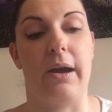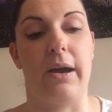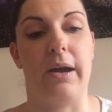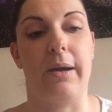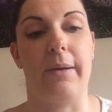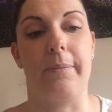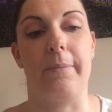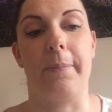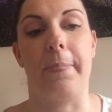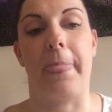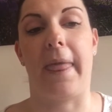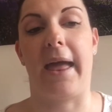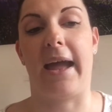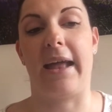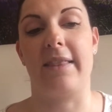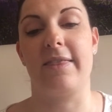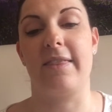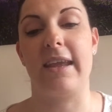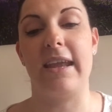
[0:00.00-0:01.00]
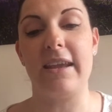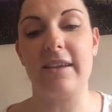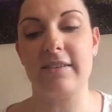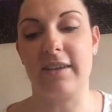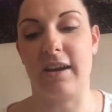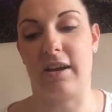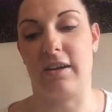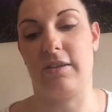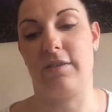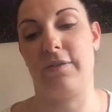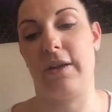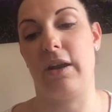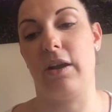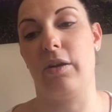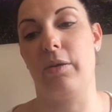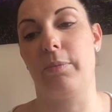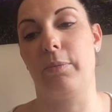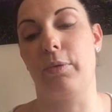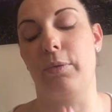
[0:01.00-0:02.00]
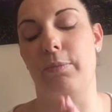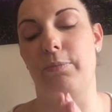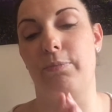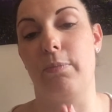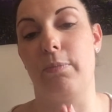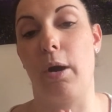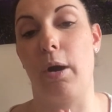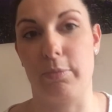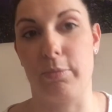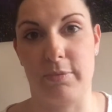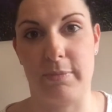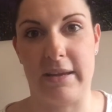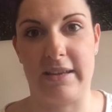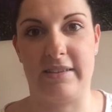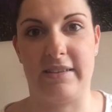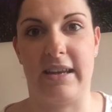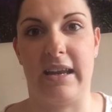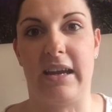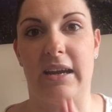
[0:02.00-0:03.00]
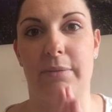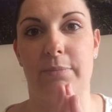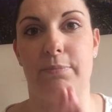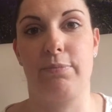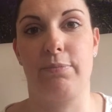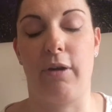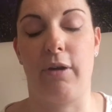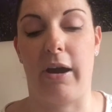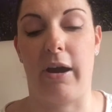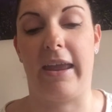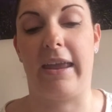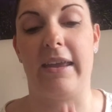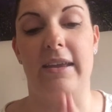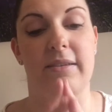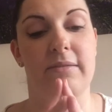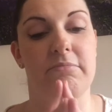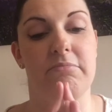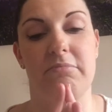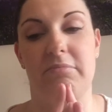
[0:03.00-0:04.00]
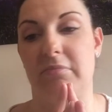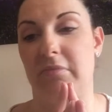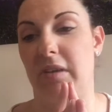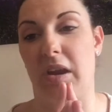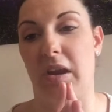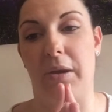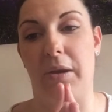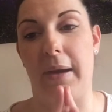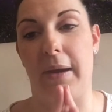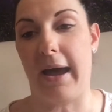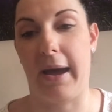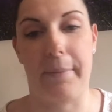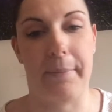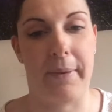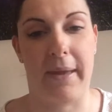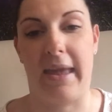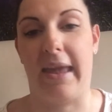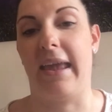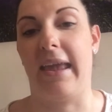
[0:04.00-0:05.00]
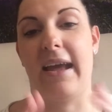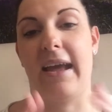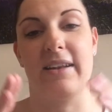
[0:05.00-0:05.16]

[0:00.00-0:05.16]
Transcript: And these cards feel a lot more optimistic, bright, you know, happy.